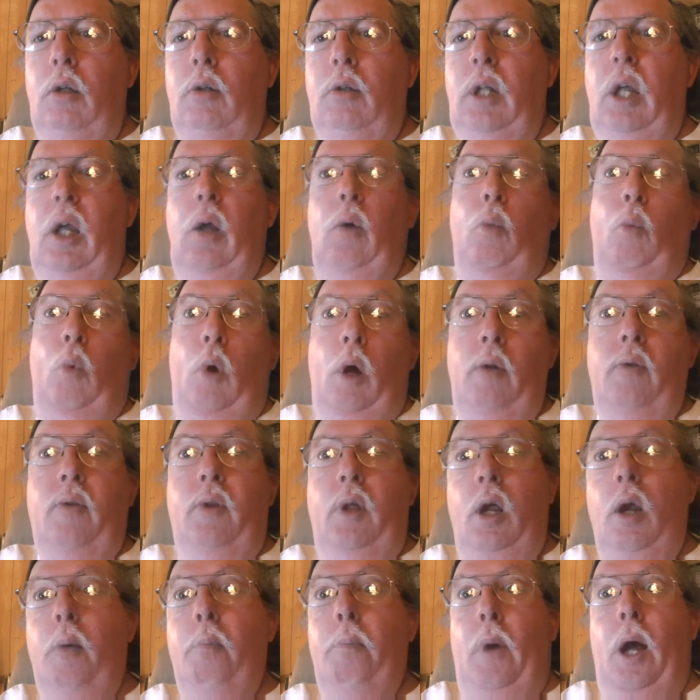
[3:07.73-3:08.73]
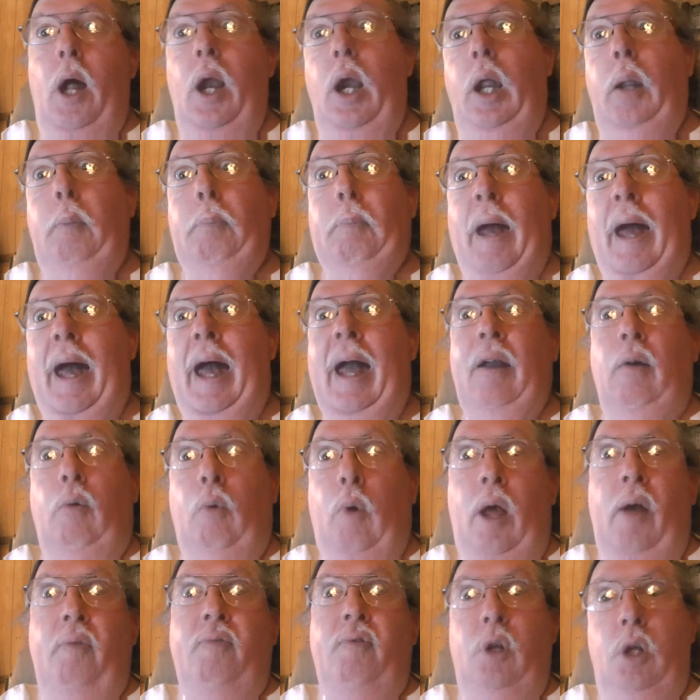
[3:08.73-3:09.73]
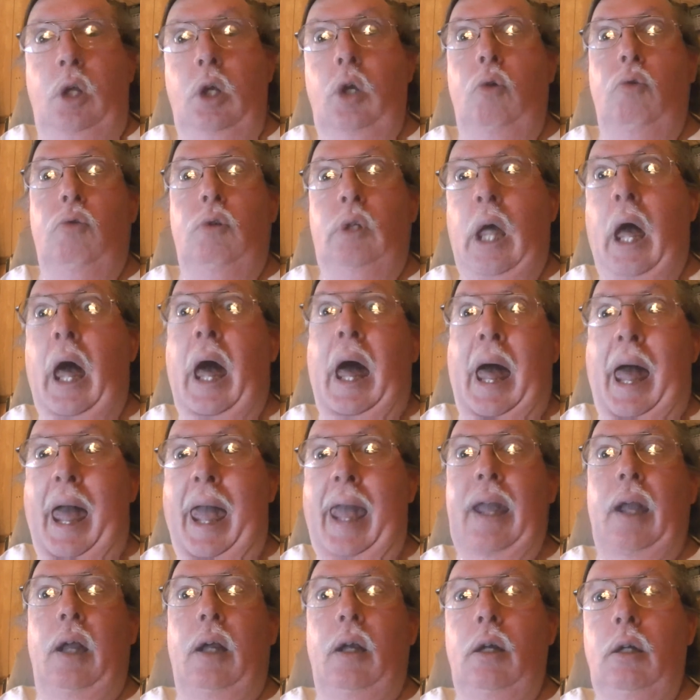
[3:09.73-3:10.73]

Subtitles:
they want their money back after you die.